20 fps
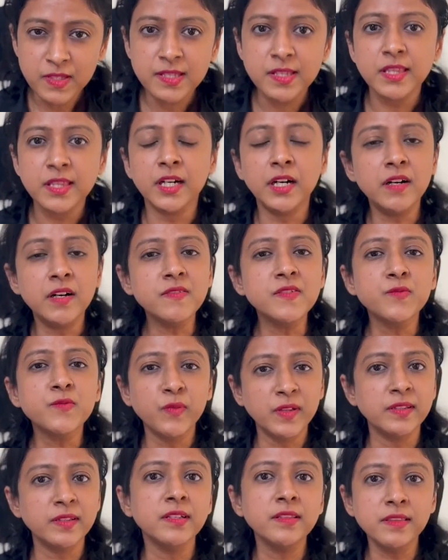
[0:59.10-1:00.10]
nerves
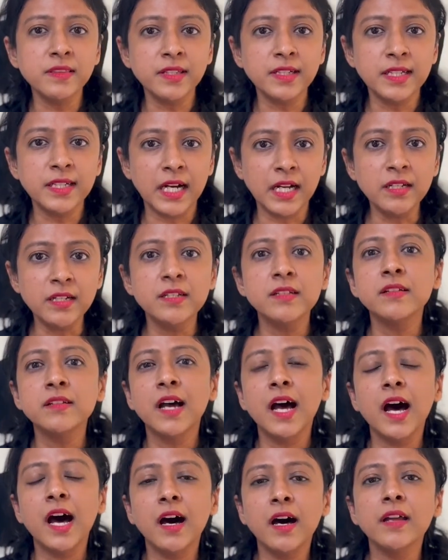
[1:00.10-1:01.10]
within the gut
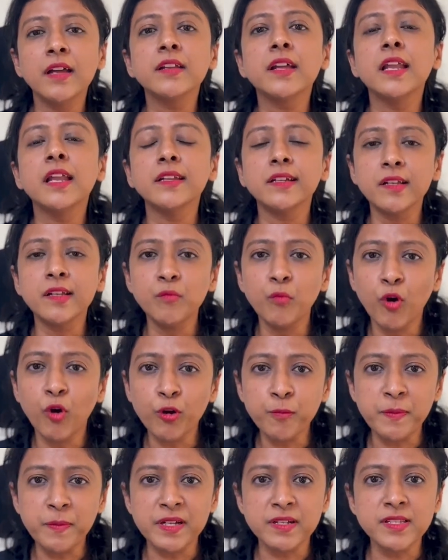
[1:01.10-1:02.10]
are a little more
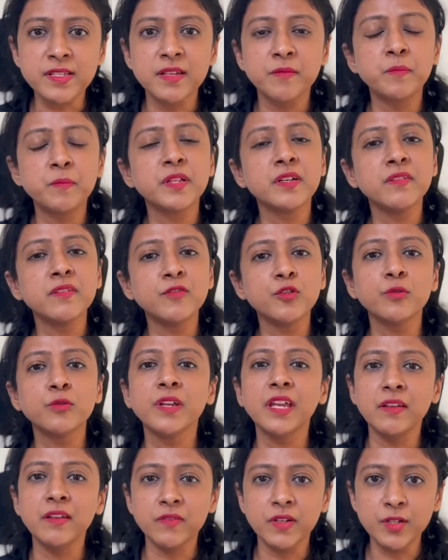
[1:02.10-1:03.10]
perceptive to
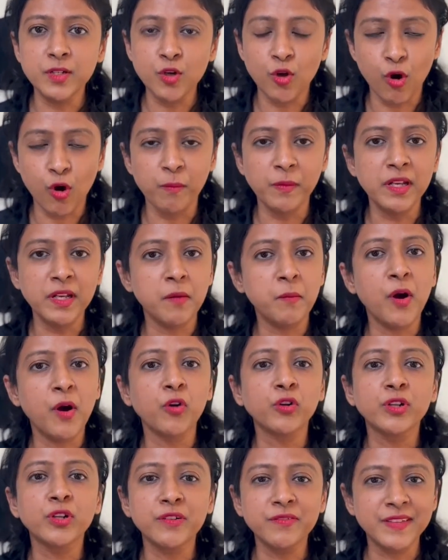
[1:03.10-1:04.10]
even normal
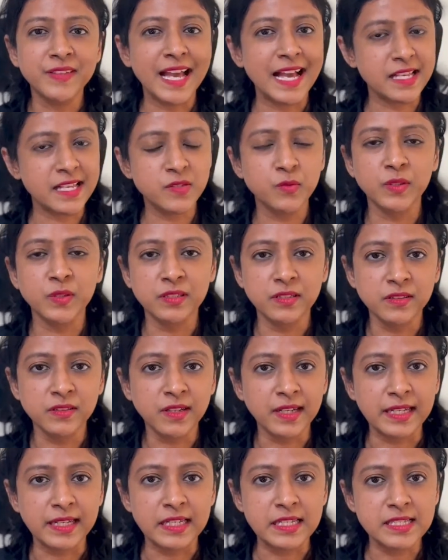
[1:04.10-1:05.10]
amount of gas within the
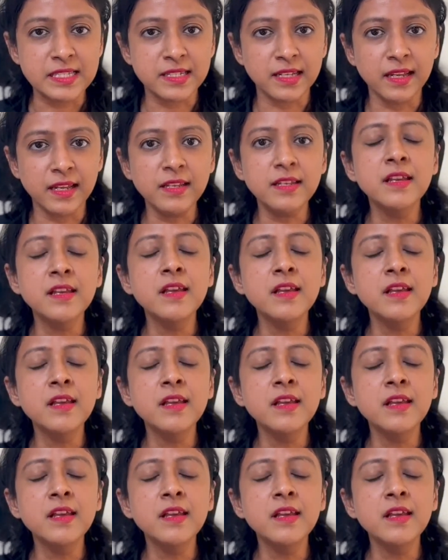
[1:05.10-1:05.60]
intestine.